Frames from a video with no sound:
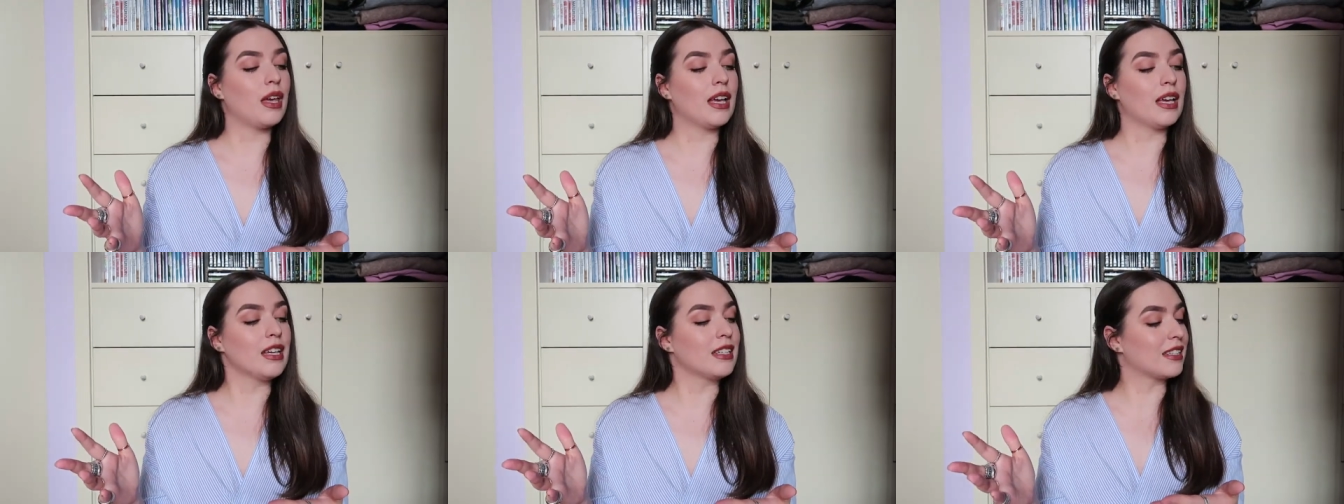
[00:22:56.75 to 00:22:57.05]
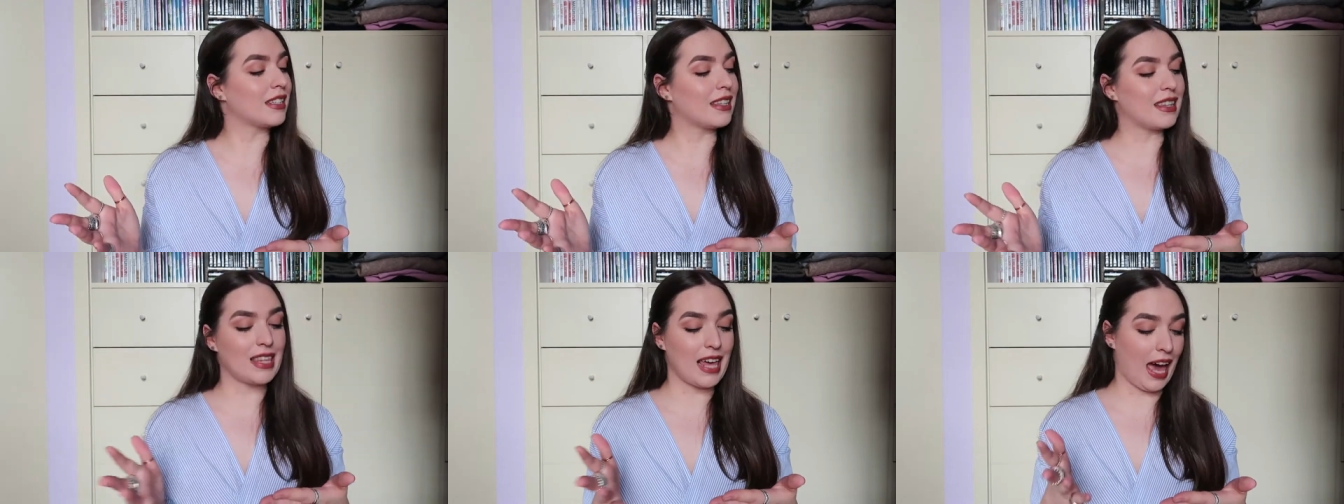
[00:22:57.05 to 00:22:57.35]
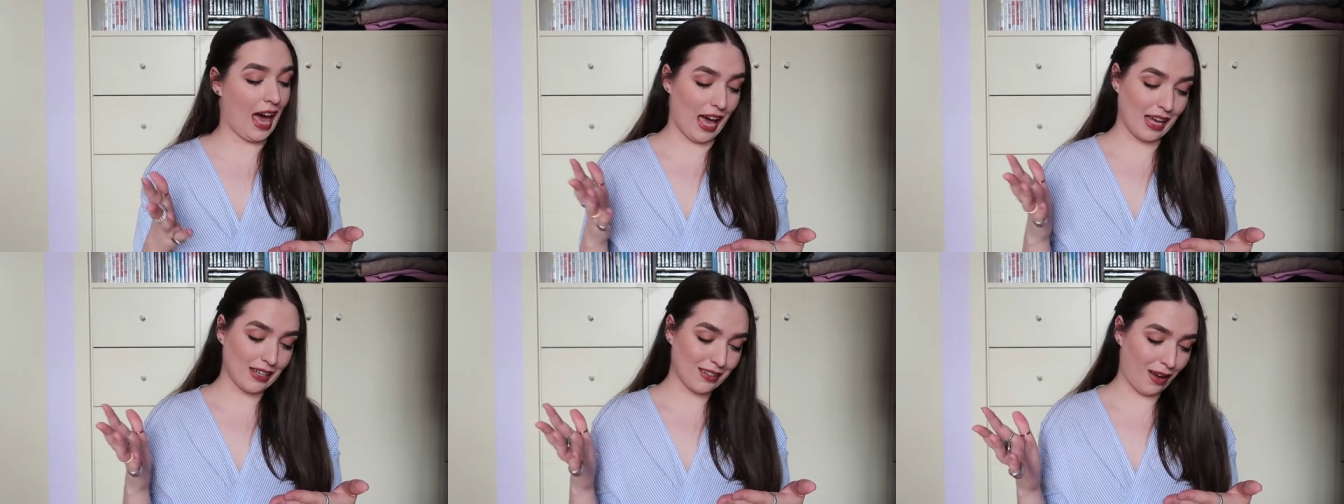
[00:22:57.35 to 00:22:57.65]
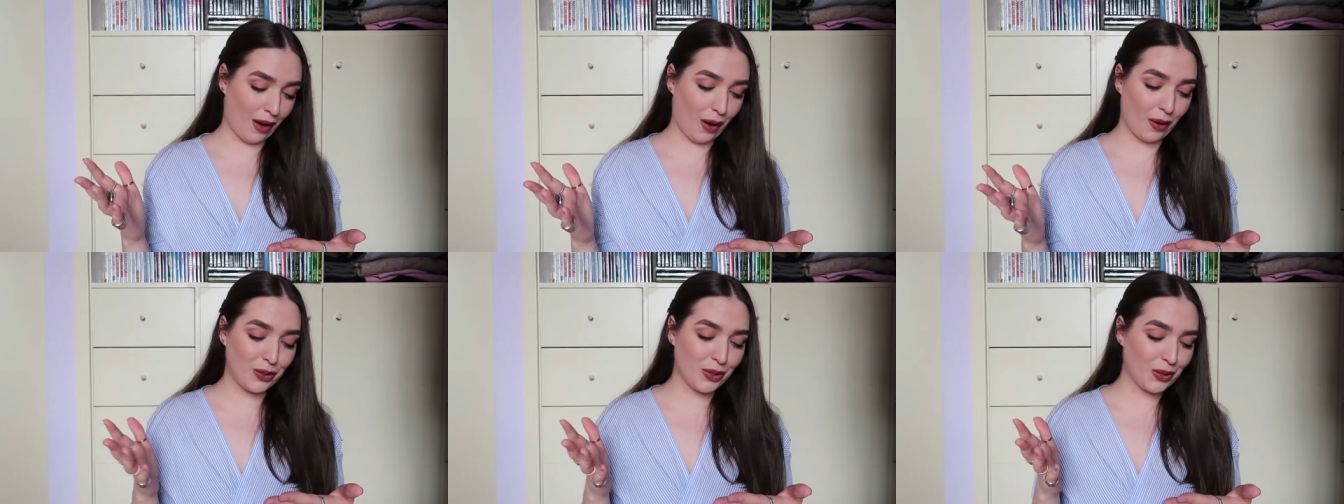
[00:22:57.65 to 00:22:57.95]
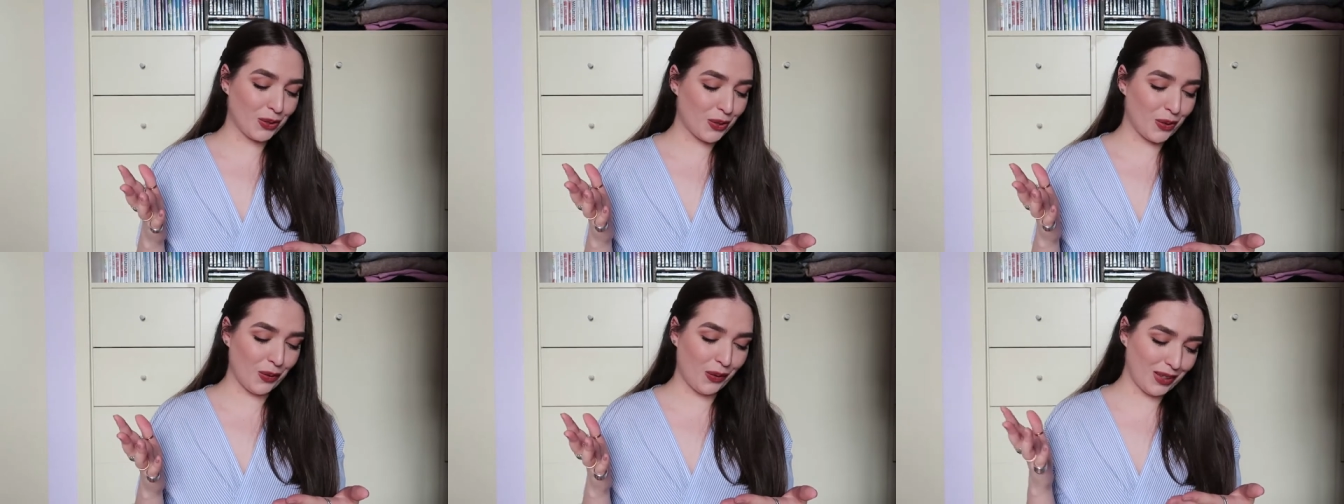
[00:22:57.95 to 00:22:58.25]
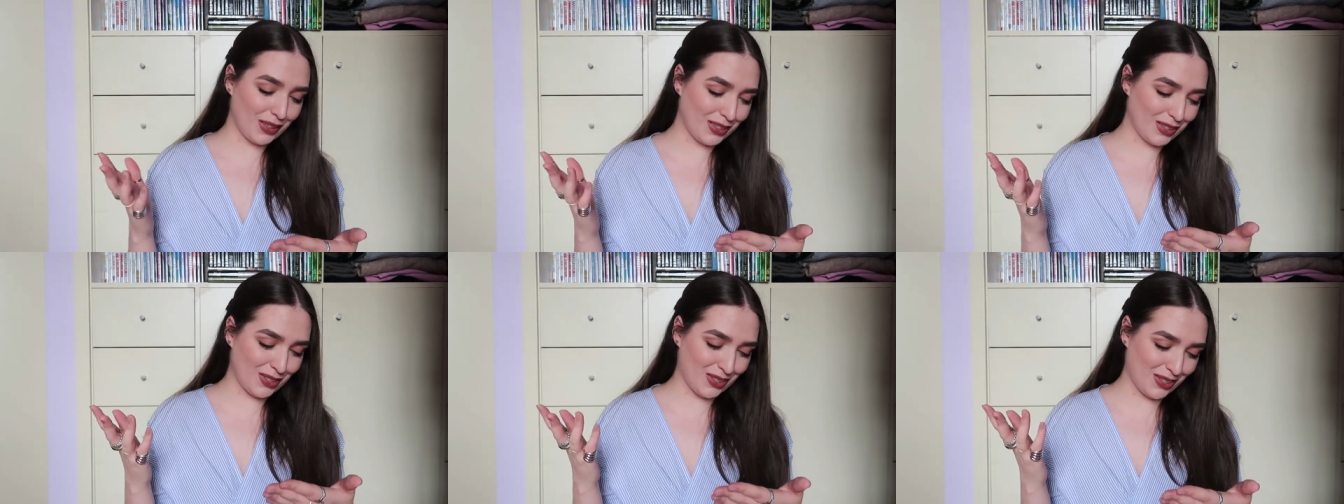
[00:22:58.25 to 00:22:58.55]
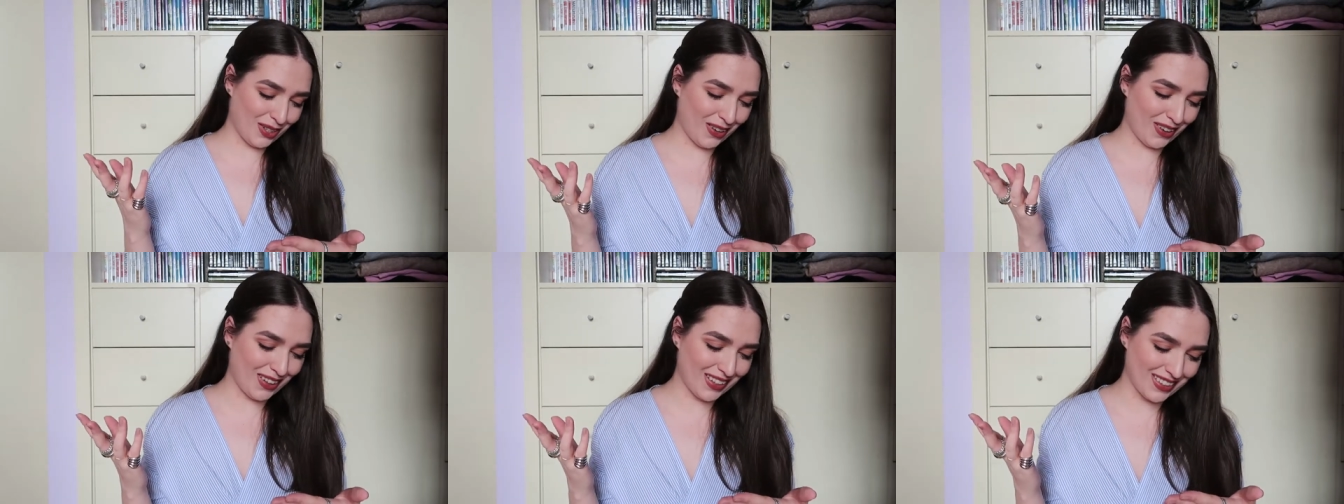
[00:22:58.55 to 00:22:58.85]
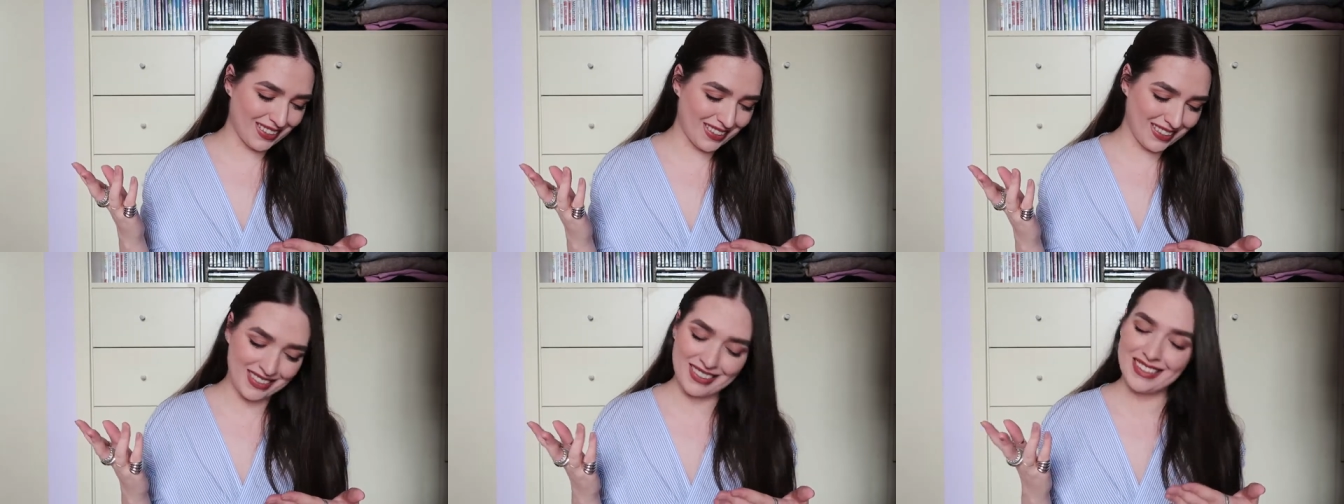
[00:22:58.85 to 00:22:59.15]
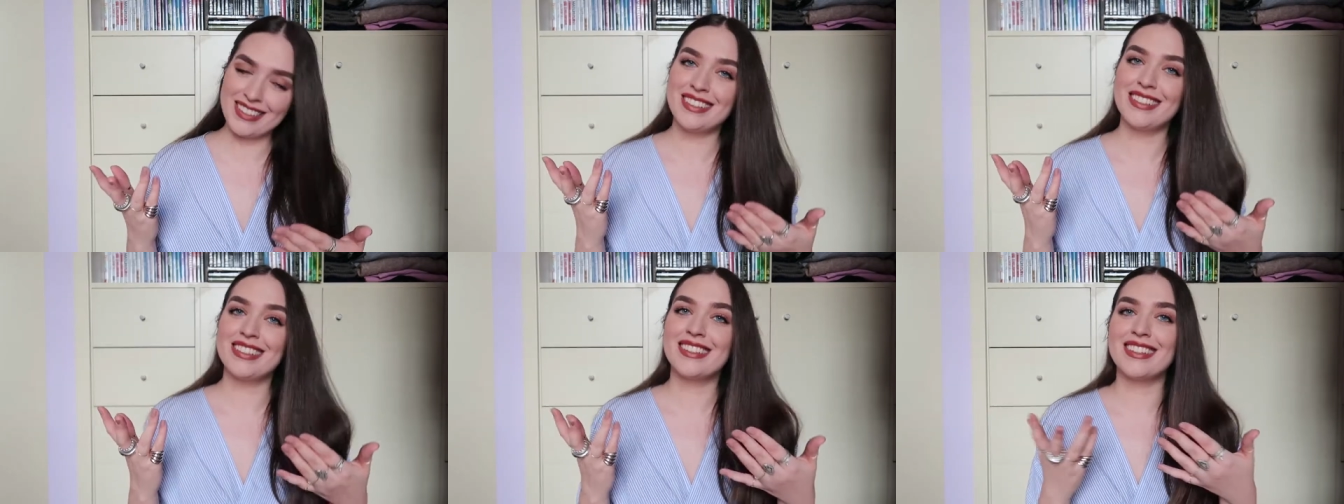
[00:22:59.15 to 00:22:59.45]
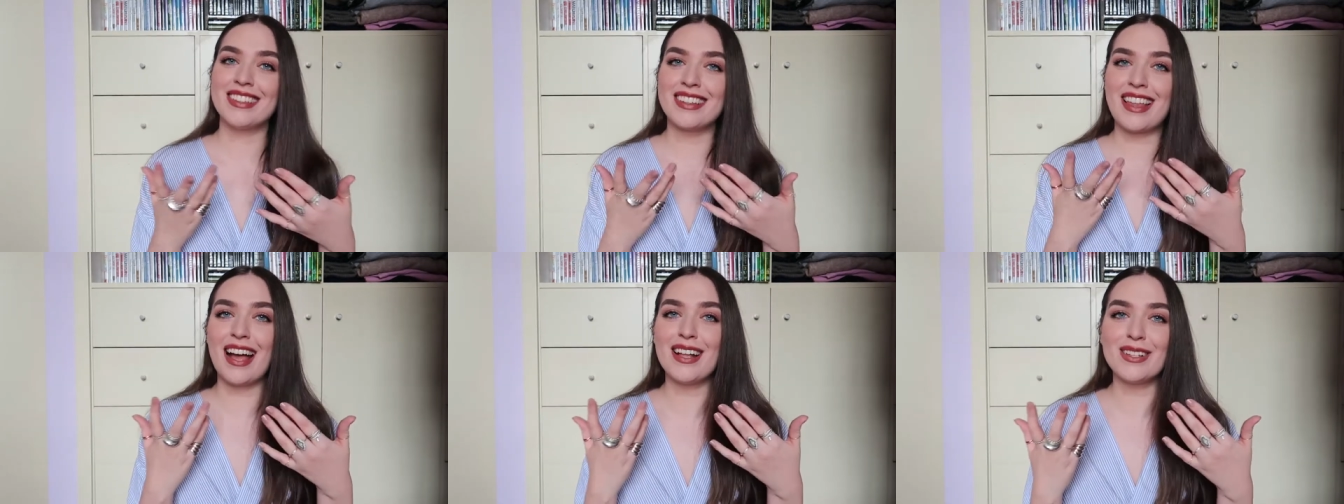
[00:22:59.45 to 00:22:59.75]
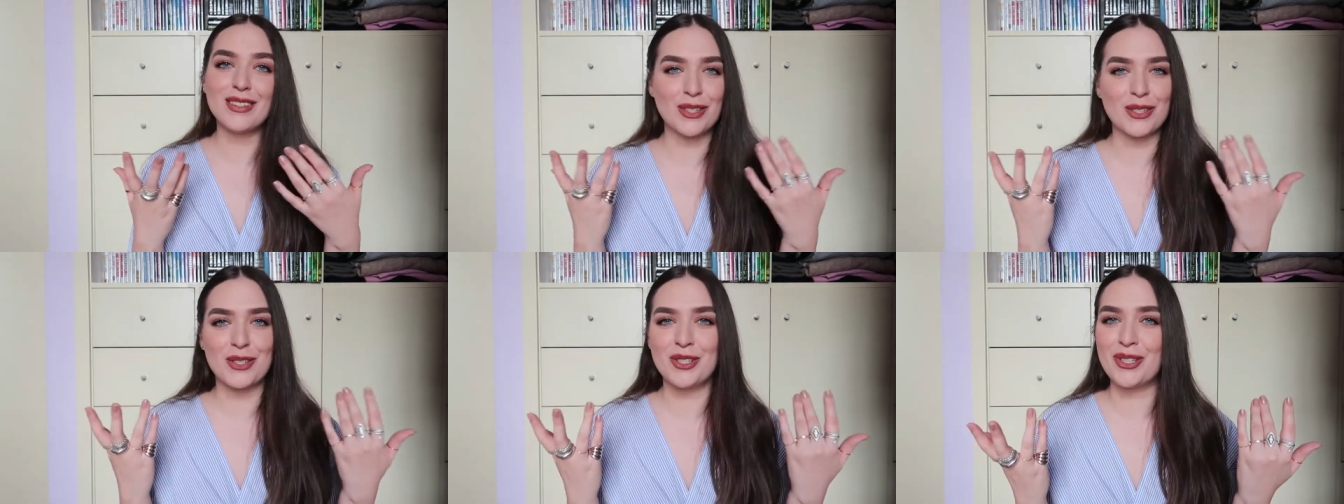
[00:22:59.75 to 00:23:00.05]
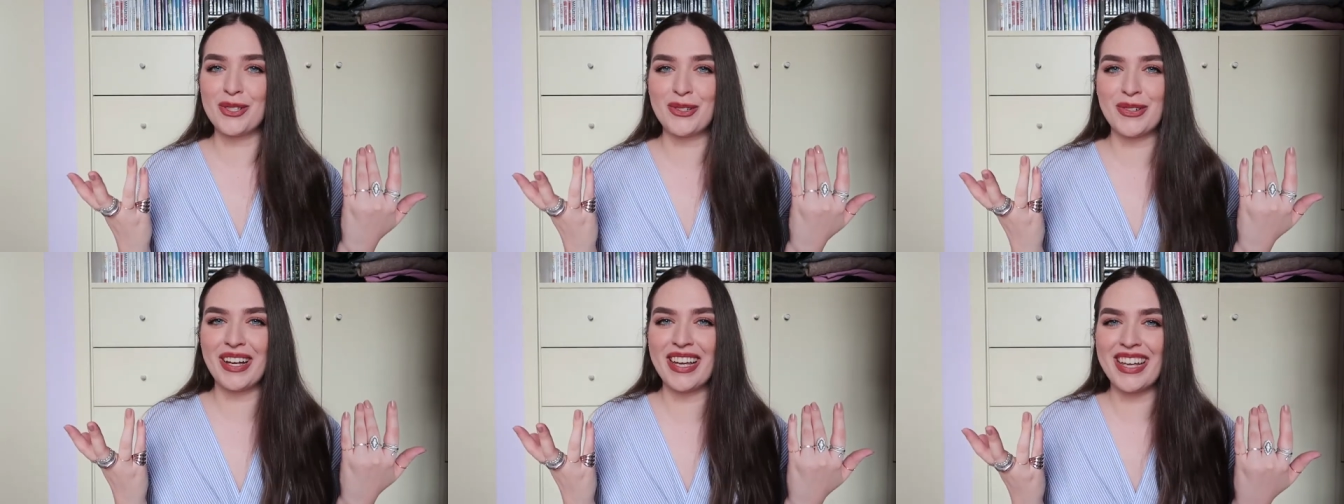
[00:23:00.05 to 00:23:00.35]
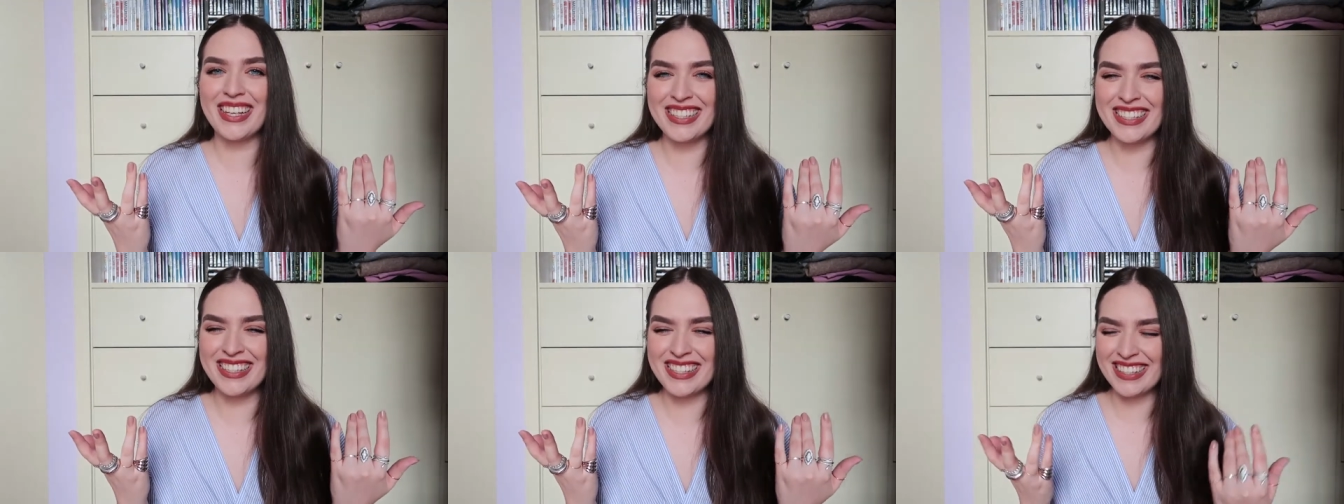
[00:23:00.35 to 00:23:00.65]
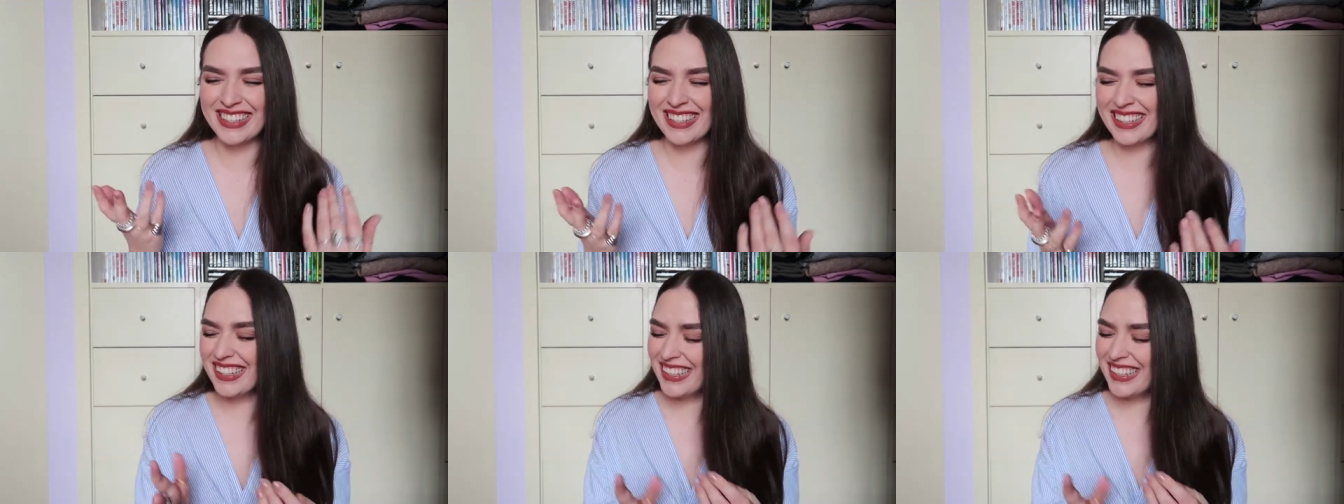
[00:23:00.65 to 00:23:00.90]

is that how you're going to start? That's a choice.